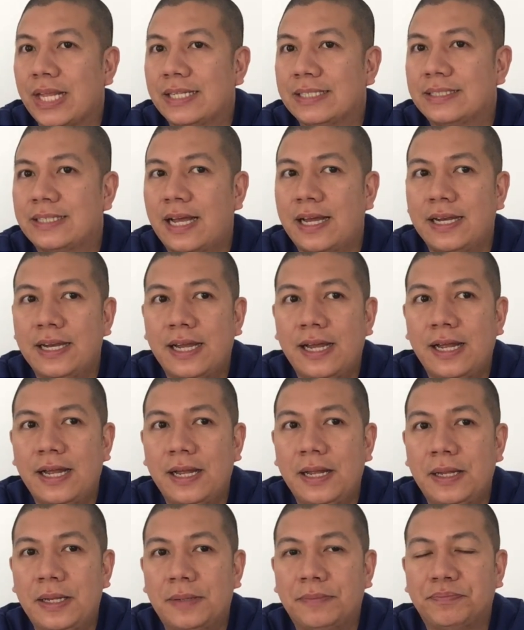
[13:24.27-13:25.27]
Sana
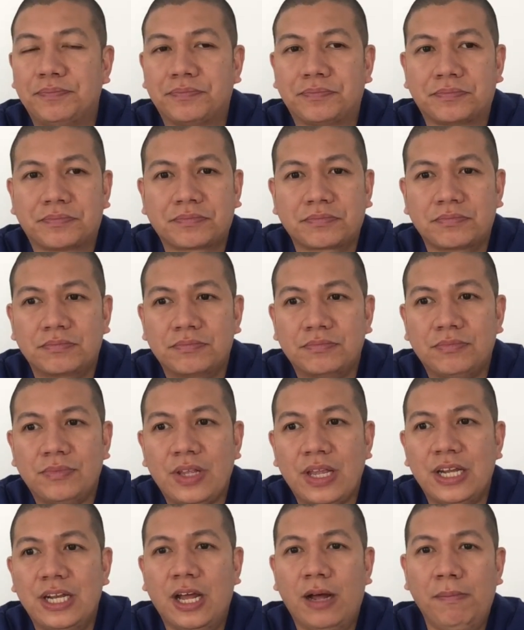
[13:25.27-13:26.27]

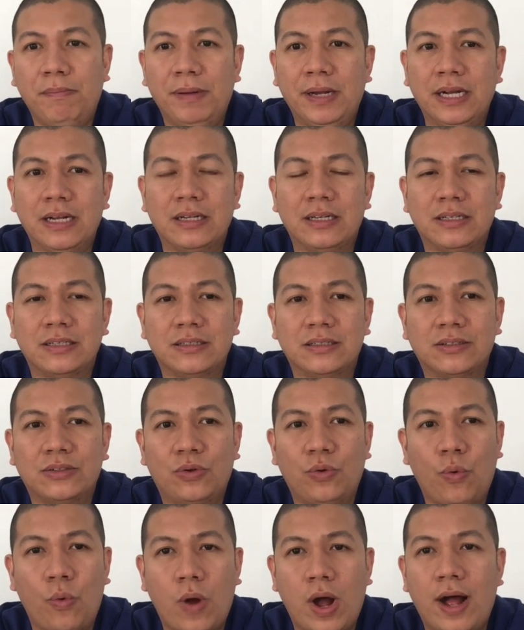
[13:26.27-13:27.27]

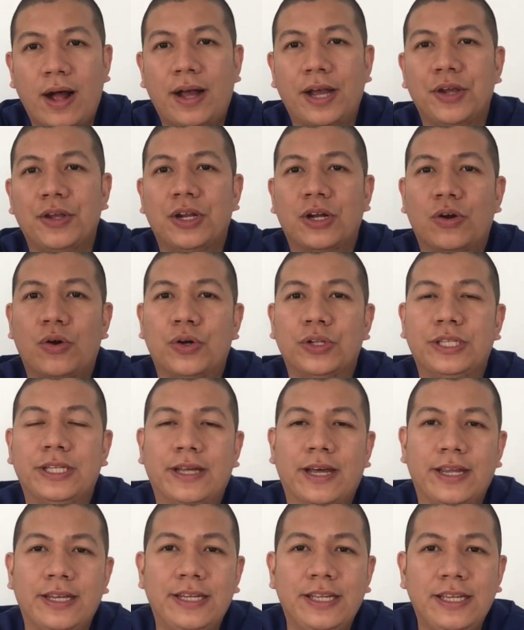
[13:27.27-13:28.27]
nakapagkuha kayo ng
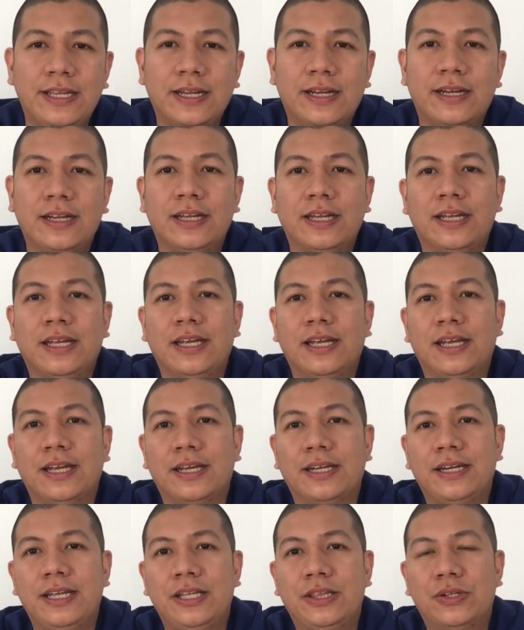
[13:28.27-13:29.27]
konting idea
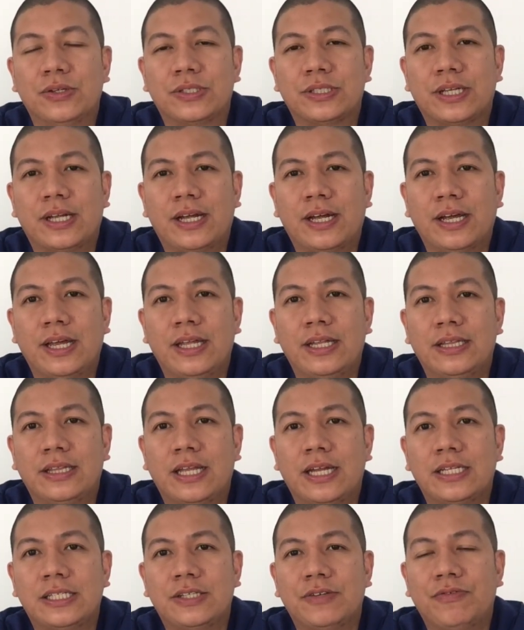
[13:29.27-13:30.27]
dito sa
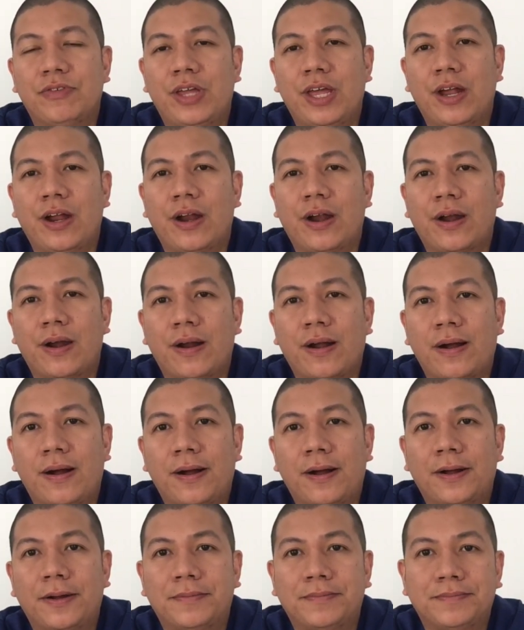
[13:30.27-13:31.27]
intensive care
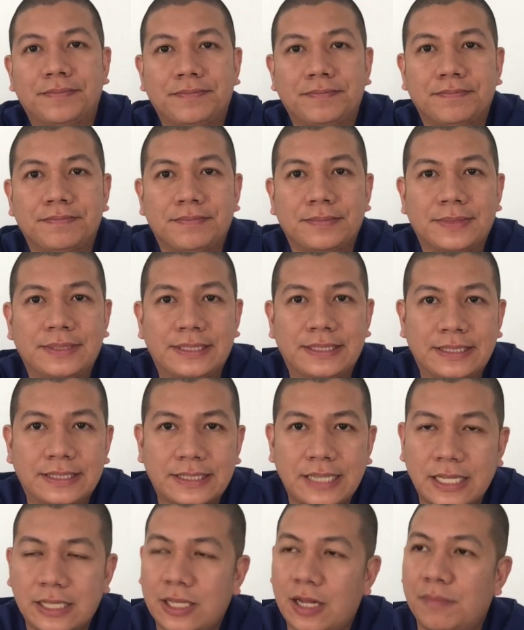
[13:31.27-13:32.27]

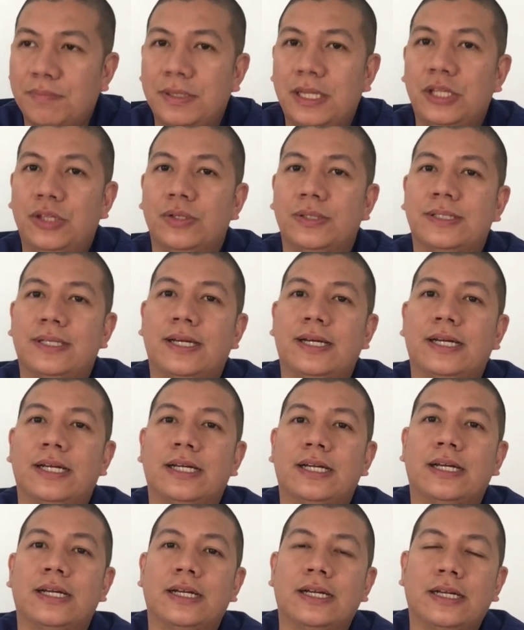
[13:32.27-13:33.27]
setup dito sa
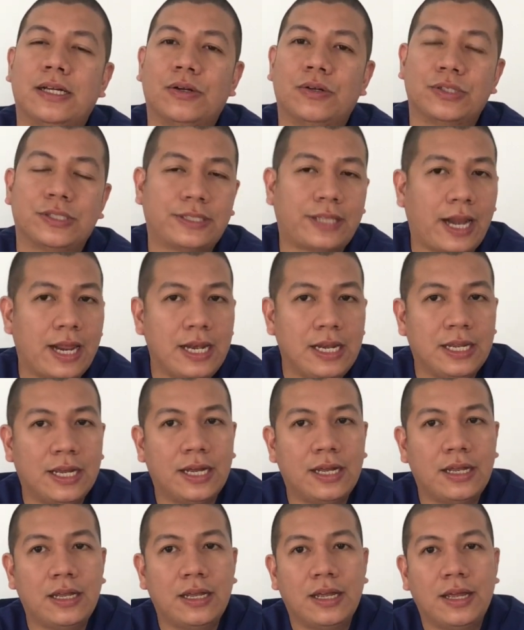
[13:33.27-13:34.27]

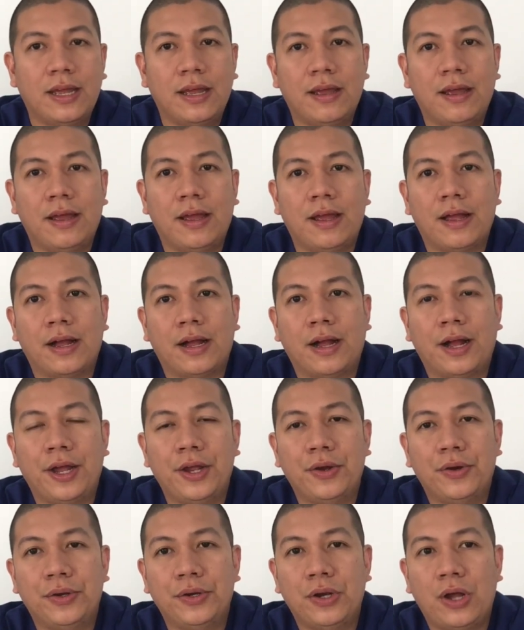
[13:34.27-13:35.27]
Australia.
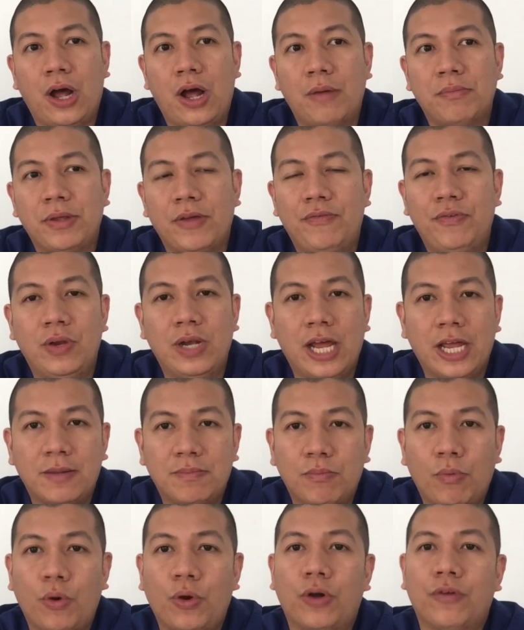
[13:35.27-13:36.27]
Ngayon, if you
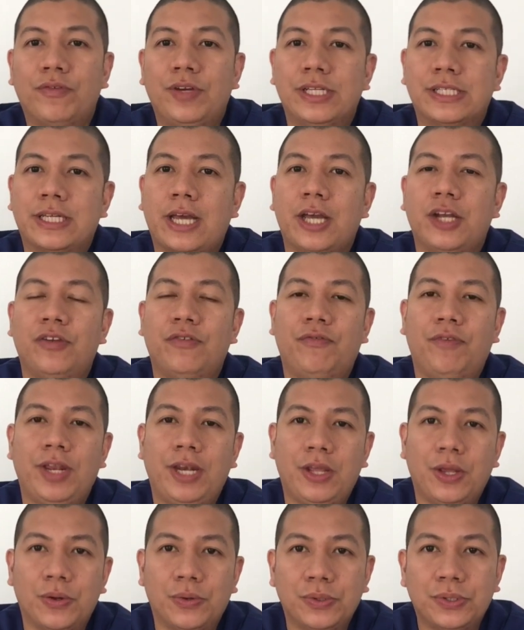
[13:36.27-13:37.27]
like more of this kind of
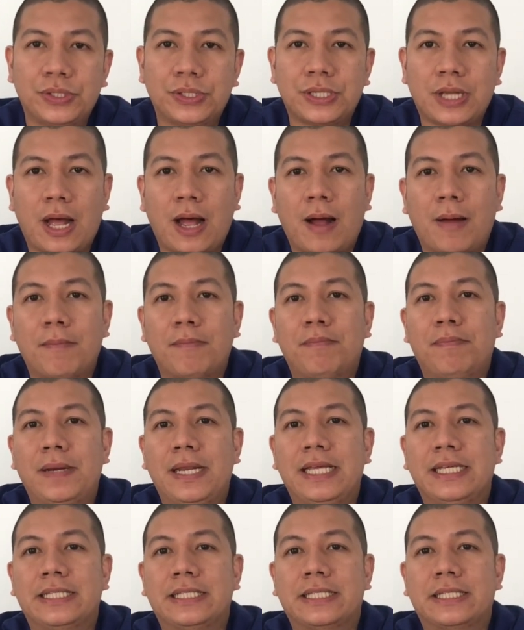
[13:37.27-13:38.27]
videos,
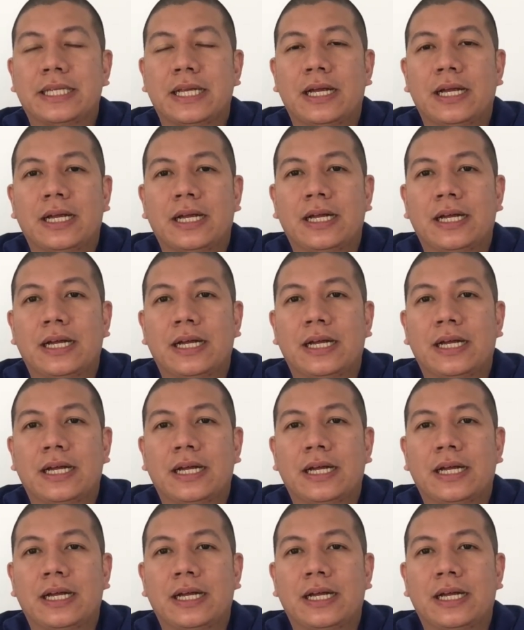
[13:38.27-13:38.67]
please